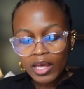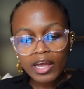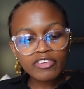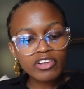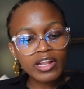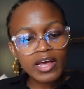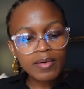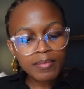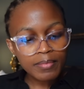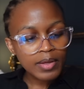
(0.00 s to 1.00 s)

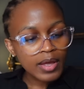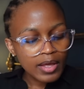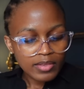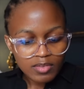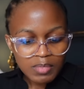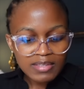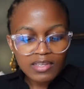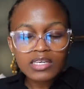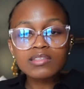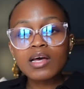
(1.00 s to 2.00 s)
h&m this is my
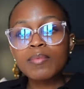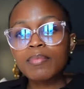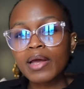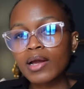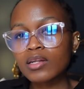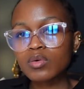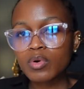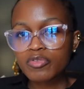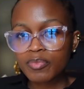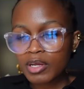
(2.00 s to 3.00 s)
second time buying
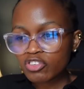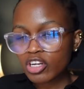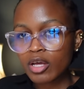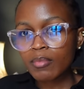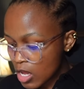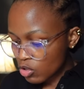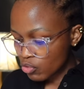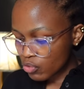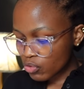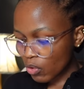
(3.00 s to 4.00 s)
underwear from h&m
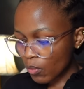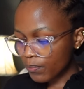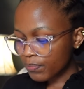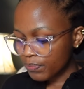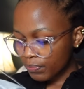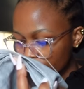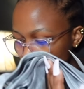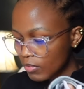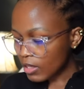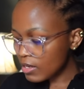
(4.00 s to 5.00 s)
so
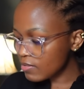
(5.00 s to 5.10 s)
i